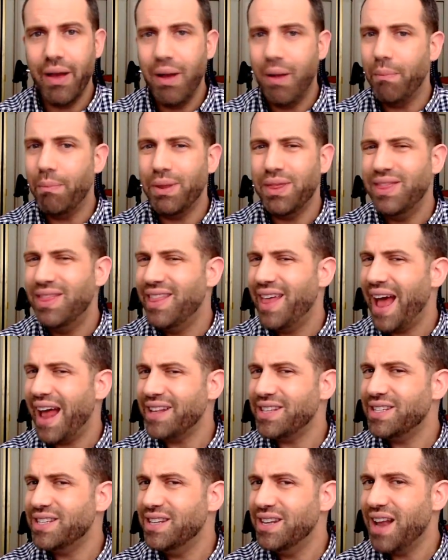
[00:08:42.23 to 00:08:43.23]
but
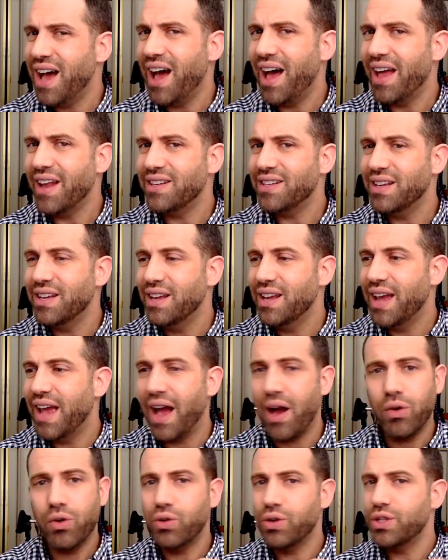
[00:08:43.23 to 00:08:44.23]
that's not how
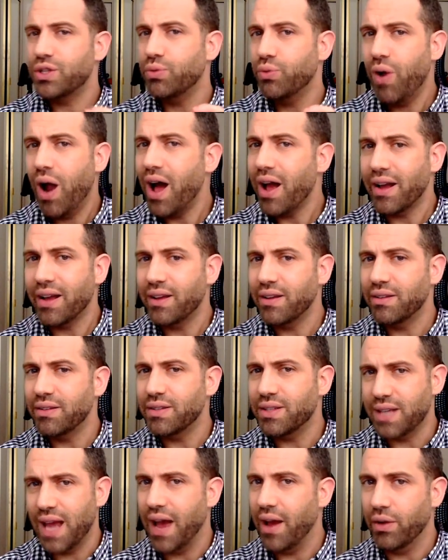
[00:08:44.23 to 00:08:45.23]
Chris Rock
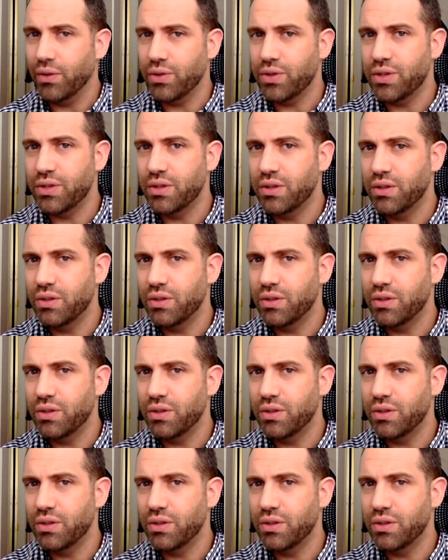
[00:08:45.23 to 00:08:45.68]
sounds.